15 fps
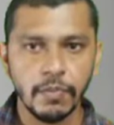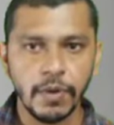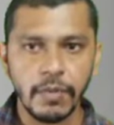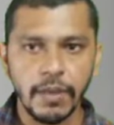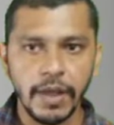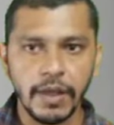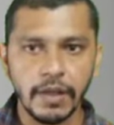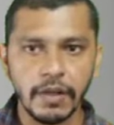
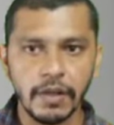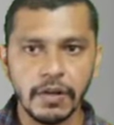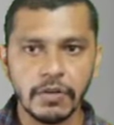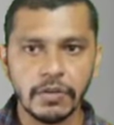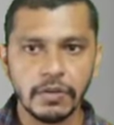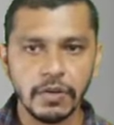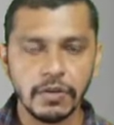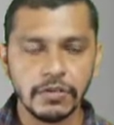perpendicular
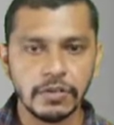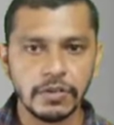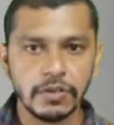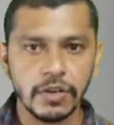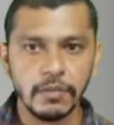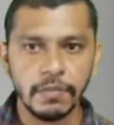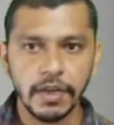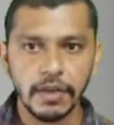to the
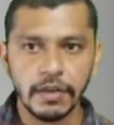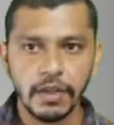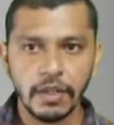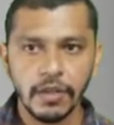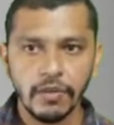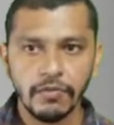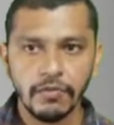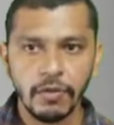horizontal plane
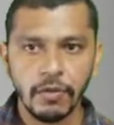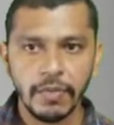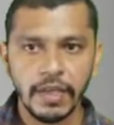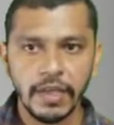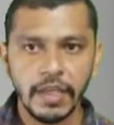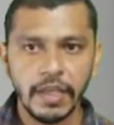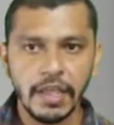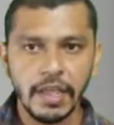from
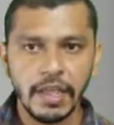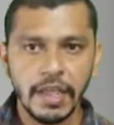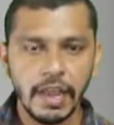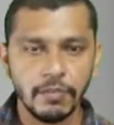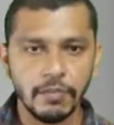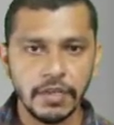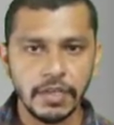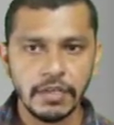A
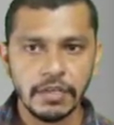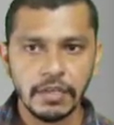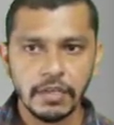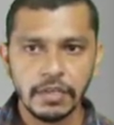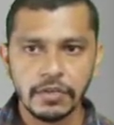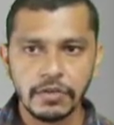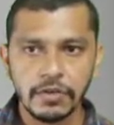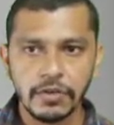and B.
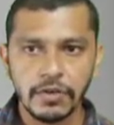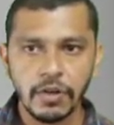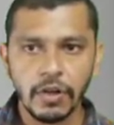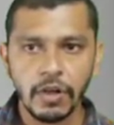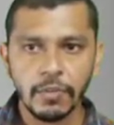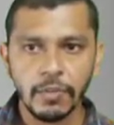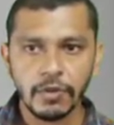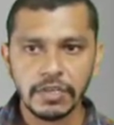So
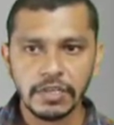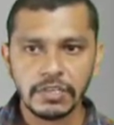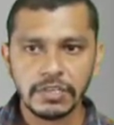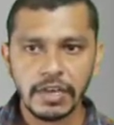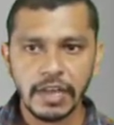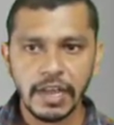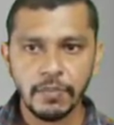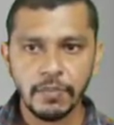draw a
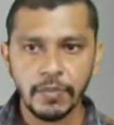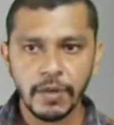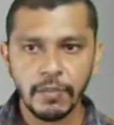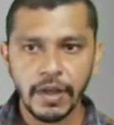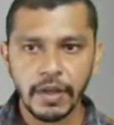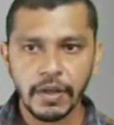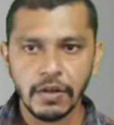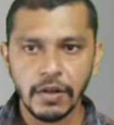projection line
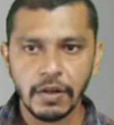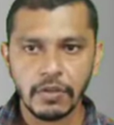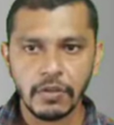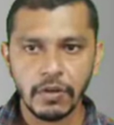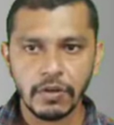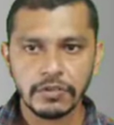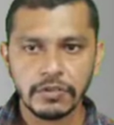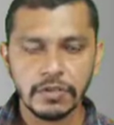perpendicular to
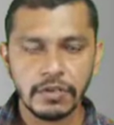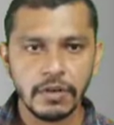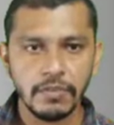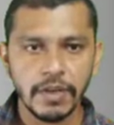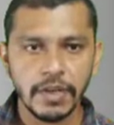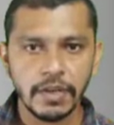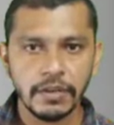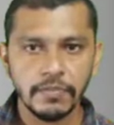the horizontal
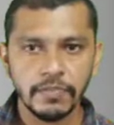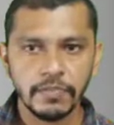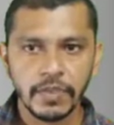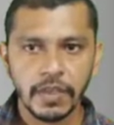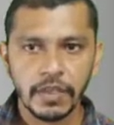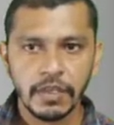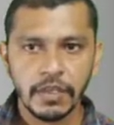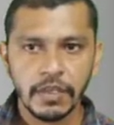plane.
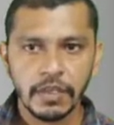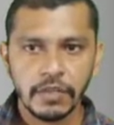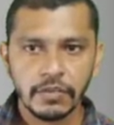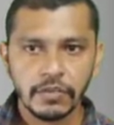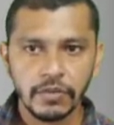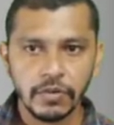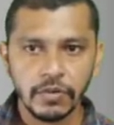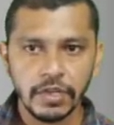
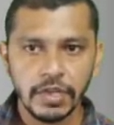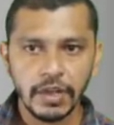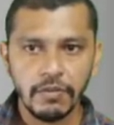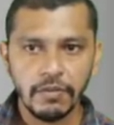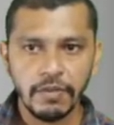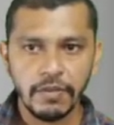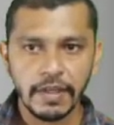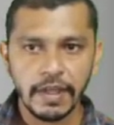So
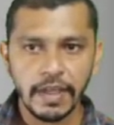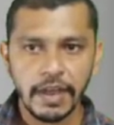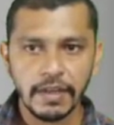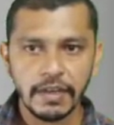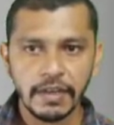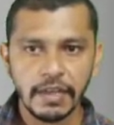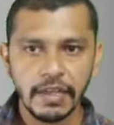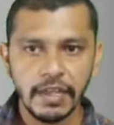here we will get
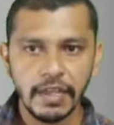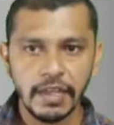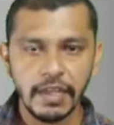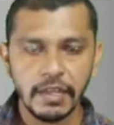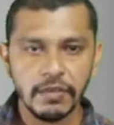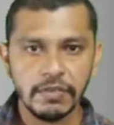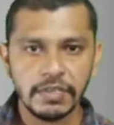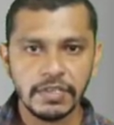A,
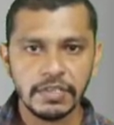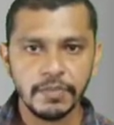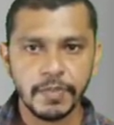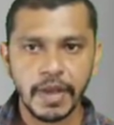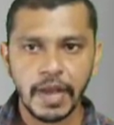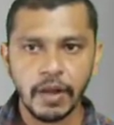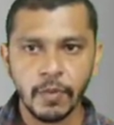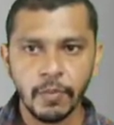which is a
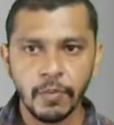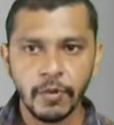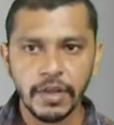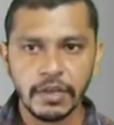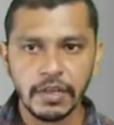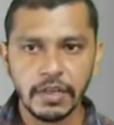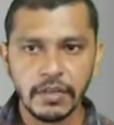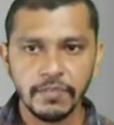plan of
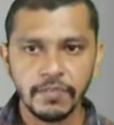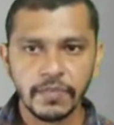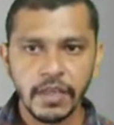point A,